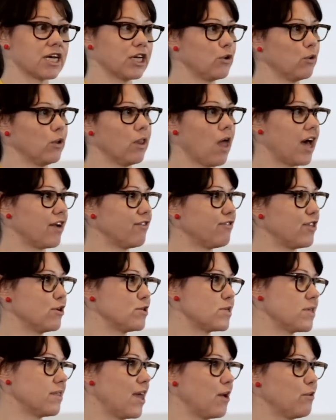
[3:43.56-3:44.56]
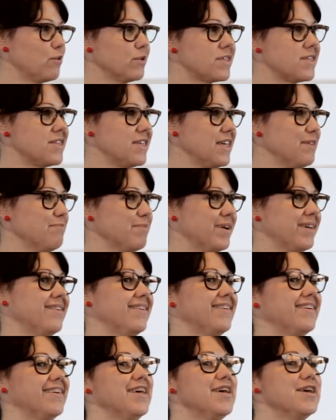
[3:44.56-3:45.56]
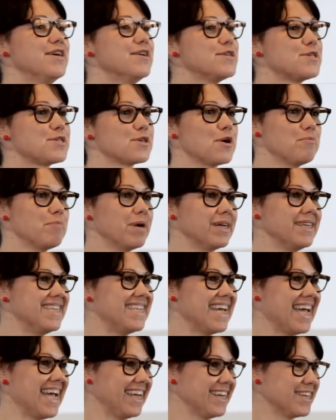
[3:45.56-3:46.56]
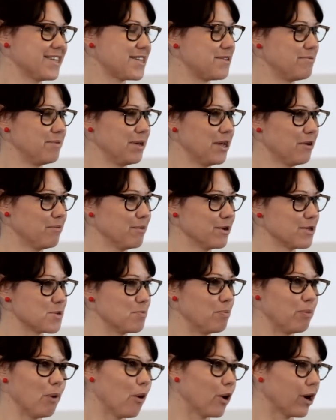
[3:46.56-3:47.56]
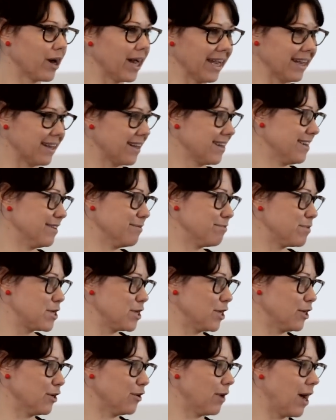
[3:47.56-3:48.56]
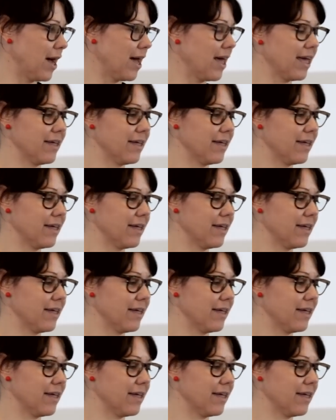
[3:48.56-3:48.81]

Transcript: tell you a lot of those, and they would seem so mundane as to be almost boring to you.